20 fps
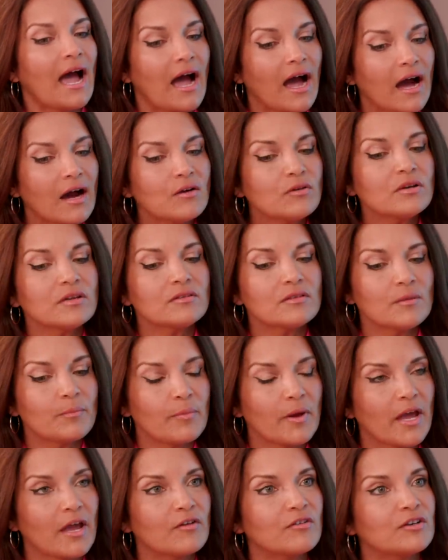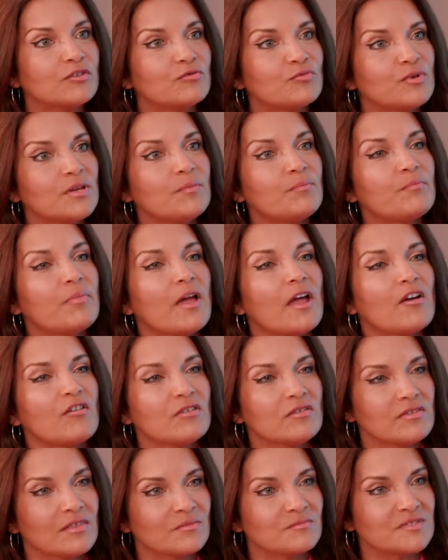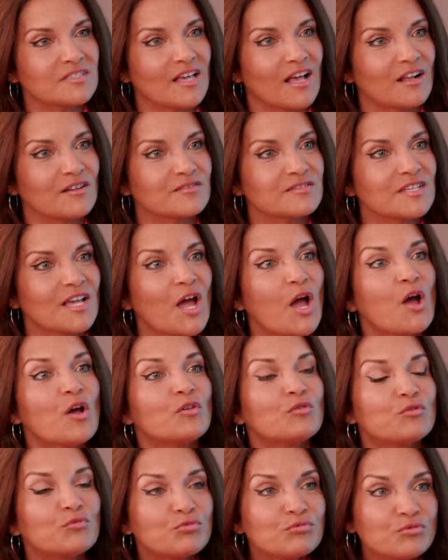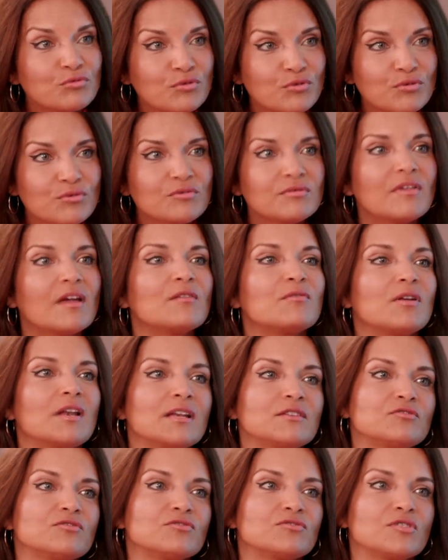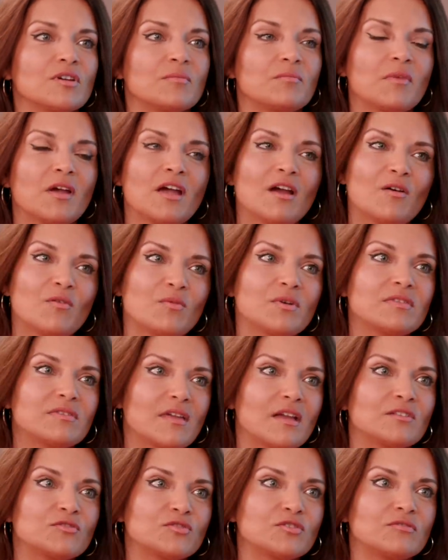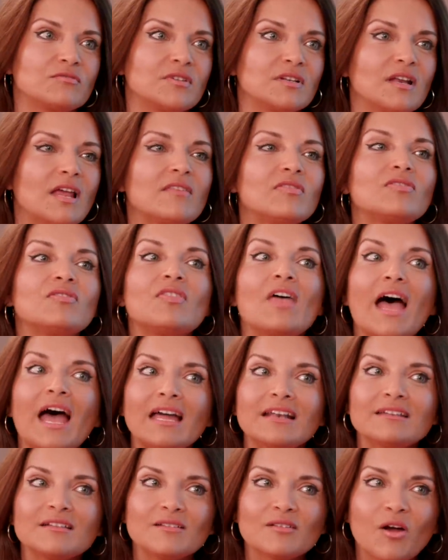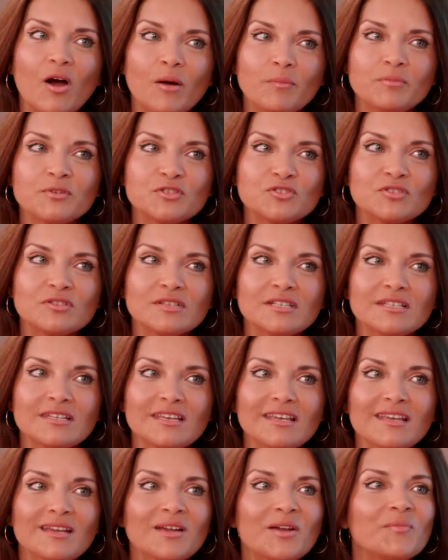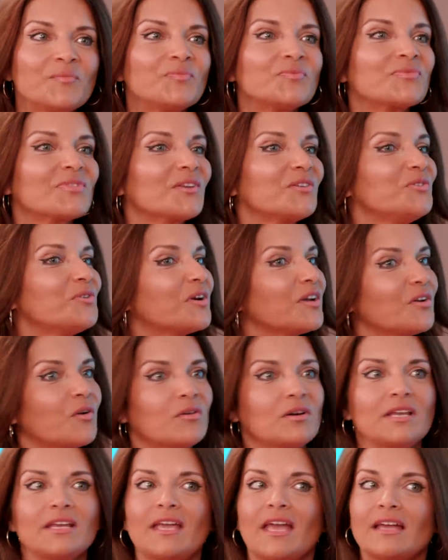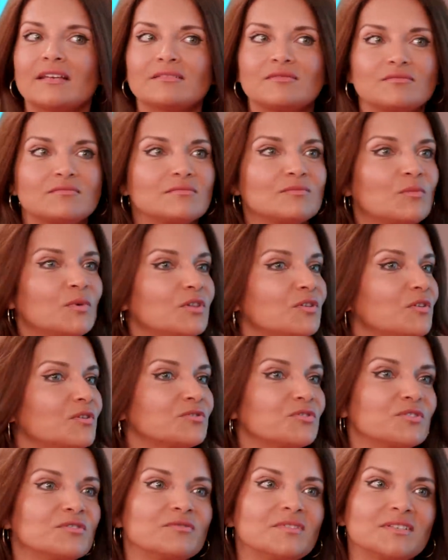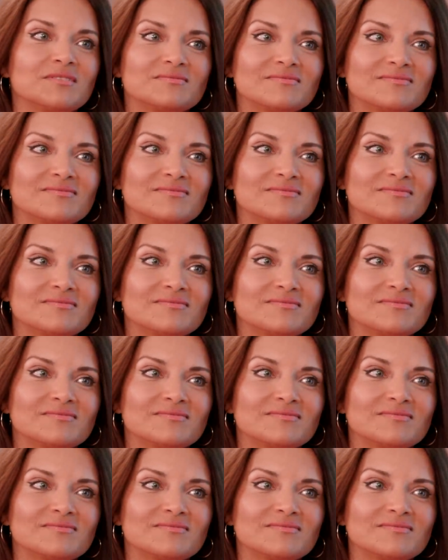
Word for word: how can the parent reparent themselves through their relationship with their children. And that opportunity you can only get with your children.